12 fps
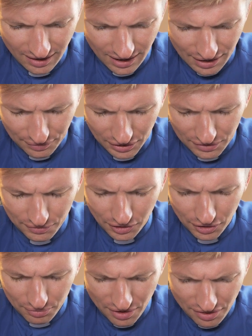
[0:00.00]
Heavenly
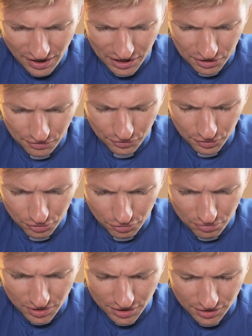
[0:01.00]
Father, we thank you for your
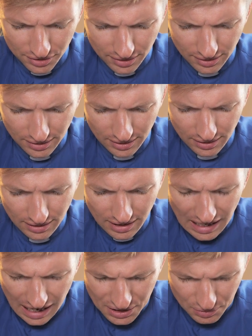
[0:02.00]
word.
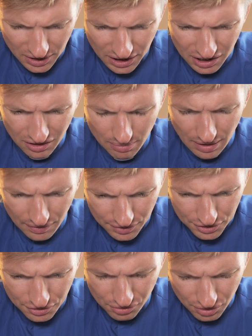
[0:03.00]
As we hear about the
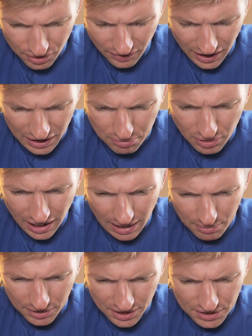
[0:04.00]
story of
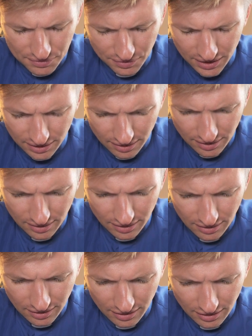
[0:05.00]
Abraham and his faith,
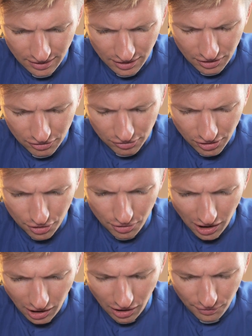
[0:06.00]
Grow
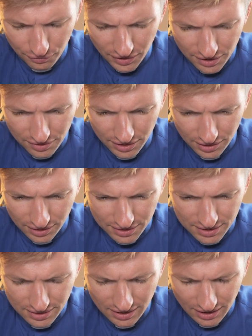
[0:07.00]
our faith in
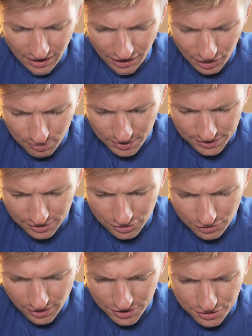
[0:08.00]
us. Help us to
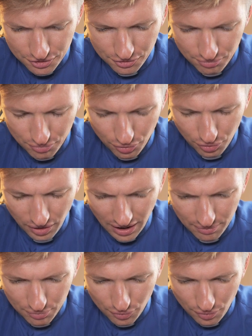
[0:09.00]
trust you more
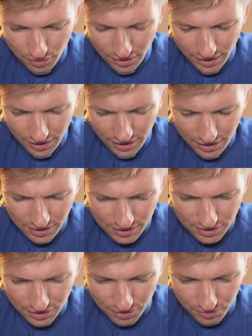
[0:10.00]
and more
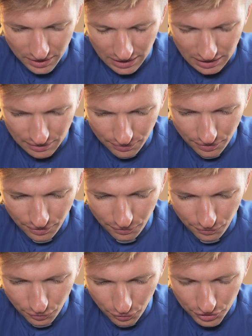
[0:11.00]
so that we live
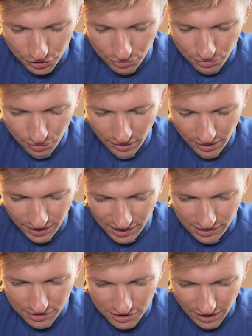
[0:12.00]
for you
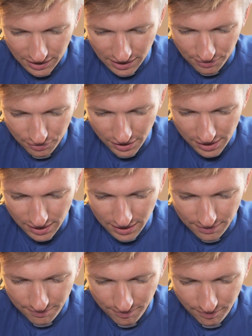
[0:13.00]
each and every day.
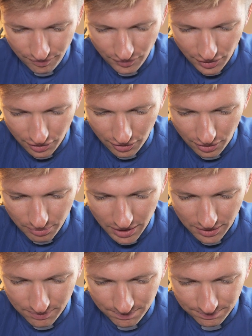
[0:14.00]

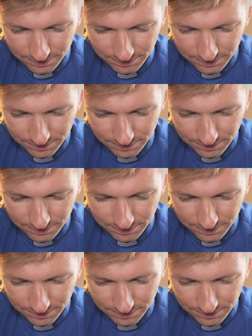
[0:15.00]
Amen.